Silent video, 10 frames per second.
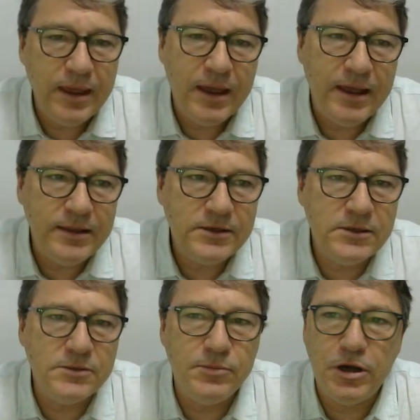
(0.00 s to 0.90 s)
And this
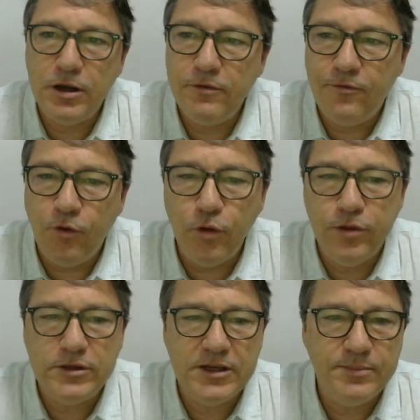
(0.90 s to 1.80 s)
is my fourth
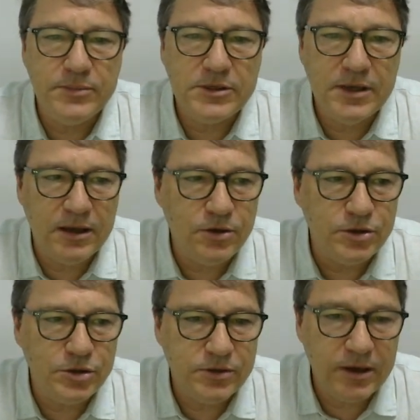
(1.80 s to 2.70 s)
attempt at
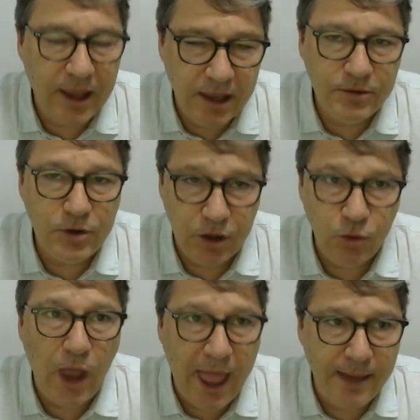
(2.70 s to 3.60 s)
contouring, and
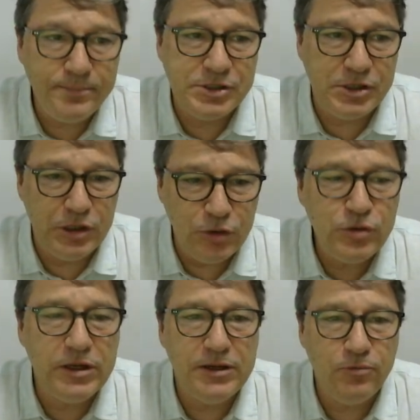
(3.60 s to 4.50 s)

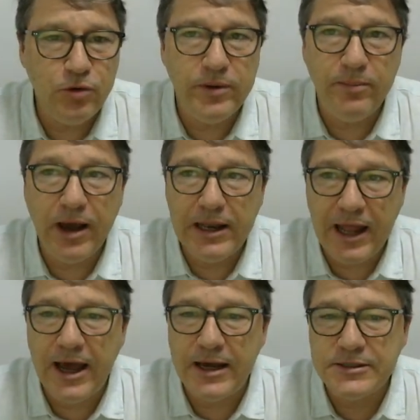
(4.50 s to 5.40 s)
absolutely will be my
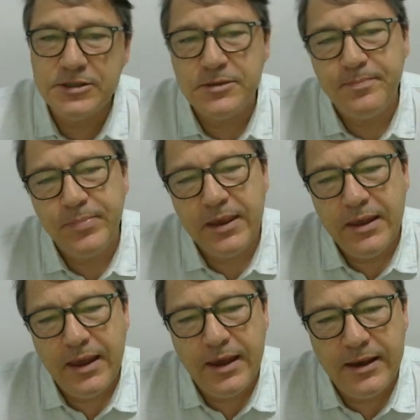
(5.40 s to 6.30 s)
last.
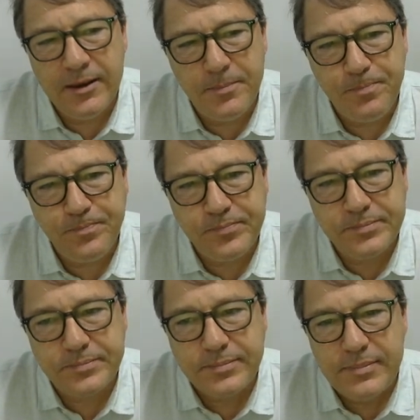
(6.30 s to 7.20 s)
And
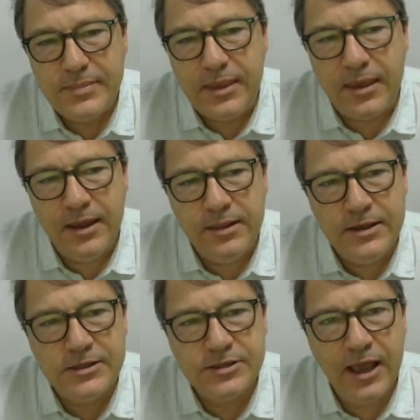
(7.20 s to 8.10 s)

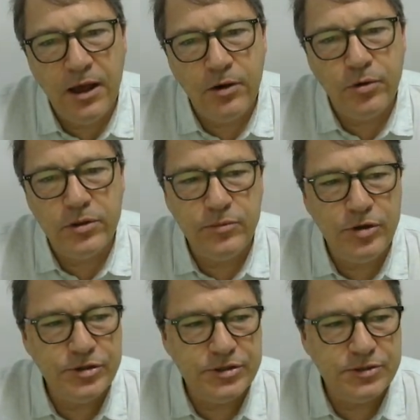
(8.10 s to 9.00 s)
this algorithm
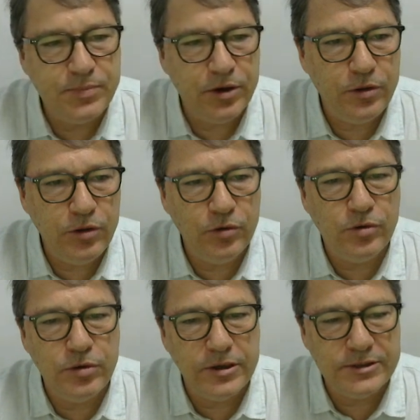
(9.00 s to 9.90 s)
uses both
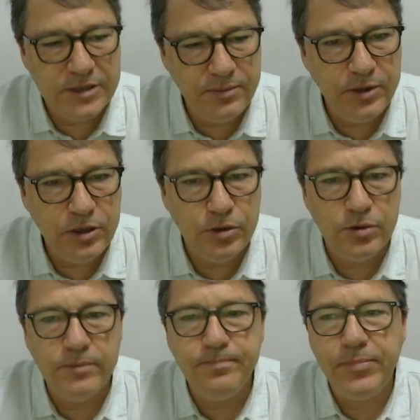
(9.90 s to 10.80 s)
your
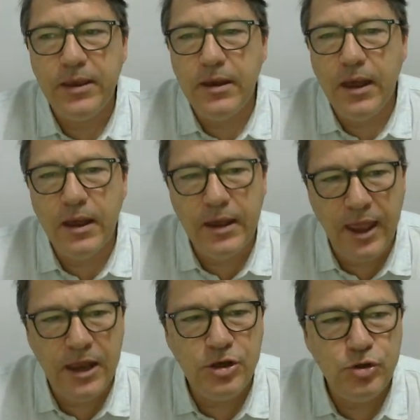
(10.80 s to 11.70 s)
CPU
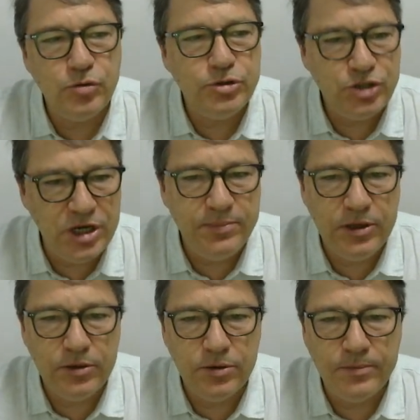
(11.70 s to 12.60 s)
and your
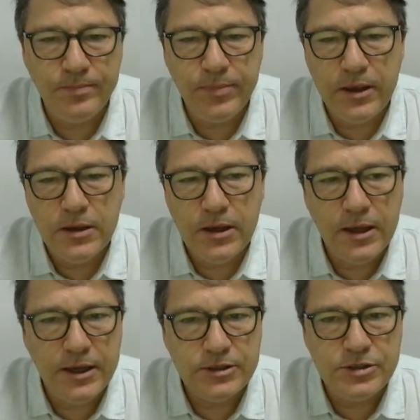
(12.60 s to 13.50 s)
GPU
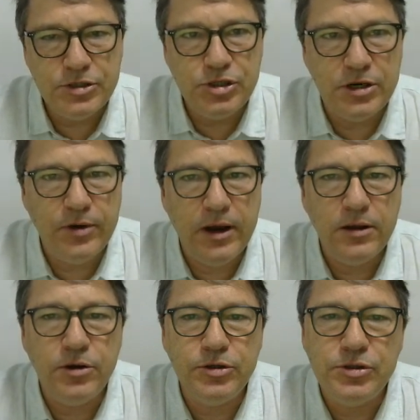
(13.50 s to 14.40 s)
to generate
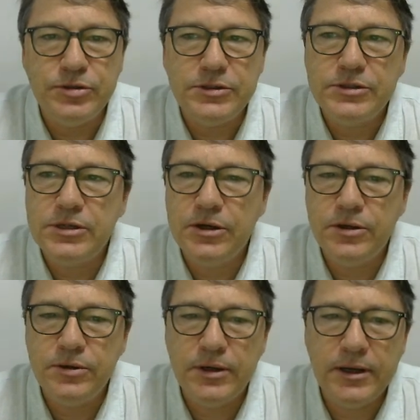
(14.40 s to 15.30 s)
contours.
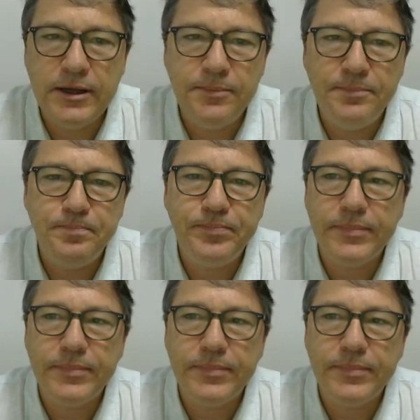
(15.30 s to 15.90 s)
So, and